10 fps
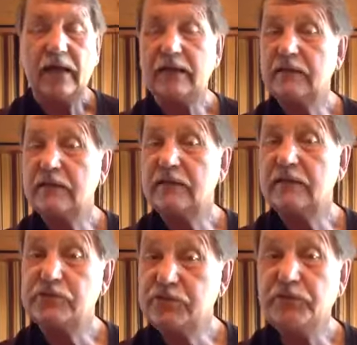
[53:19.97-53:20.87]
And then these
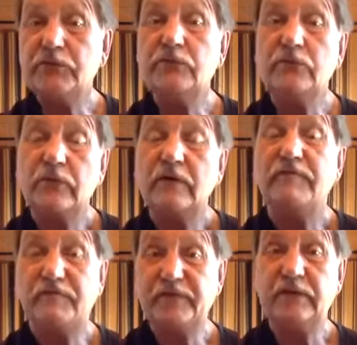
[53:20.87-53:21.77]
two
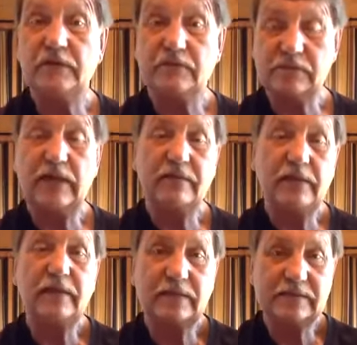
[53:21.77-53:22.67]
fills, and I
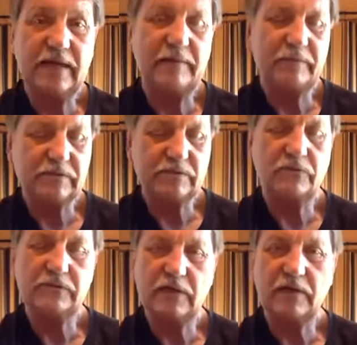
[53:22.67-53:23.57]
think in the tab I just
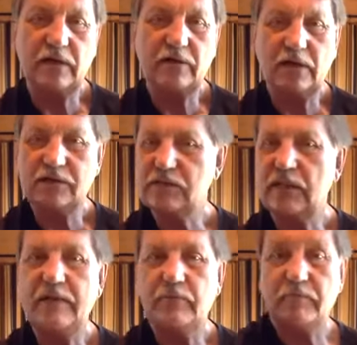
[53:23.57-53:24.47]
noticed I just
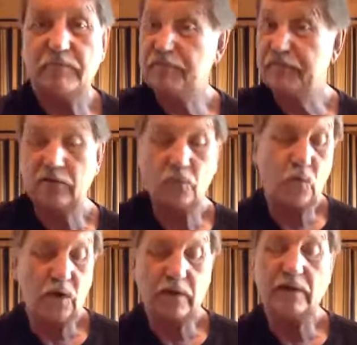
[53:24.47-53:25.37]
label them. Fill
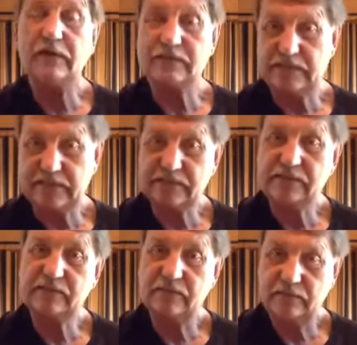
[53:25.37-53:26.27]
1 is this,